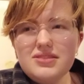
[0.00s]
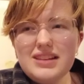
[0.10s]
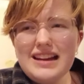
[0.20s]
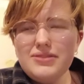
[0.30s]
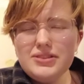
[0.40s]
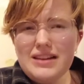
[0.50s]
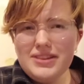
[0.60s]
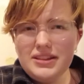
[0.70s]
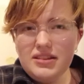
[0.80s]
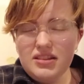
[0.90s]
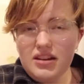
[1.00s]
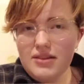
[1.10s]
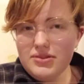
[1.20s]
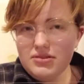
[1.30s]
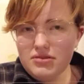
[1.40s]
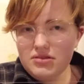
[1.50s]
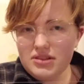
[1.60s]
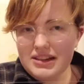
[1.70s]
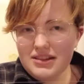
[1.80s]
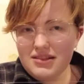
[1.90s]
kind of a graphic novel,
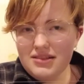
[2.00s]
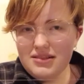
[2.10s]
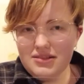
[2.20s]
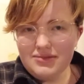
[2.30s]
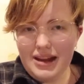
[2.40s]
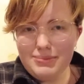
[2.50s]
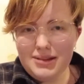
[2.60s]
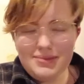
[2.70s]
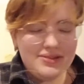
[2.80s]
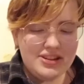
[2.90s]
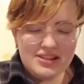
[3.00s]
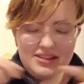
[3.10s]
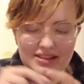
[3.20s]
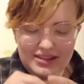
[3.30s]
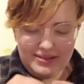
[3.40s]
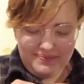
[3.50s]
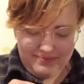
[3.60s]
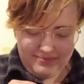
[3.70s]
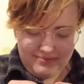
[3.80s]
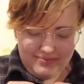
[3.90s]
right? I might be wrong.
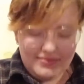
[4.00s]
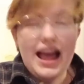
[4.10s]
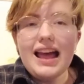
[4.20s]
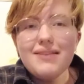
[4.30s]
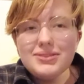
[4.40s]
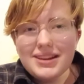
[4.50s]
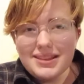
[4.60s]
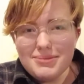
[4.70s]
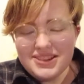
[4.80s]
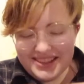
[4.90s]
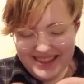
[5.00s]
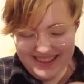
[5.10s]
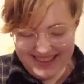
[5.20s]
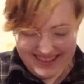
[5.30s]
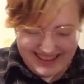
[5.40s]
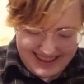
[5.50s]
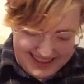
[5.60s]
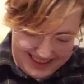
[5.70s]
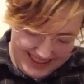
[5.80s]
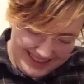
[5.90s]
I haven't read the book. But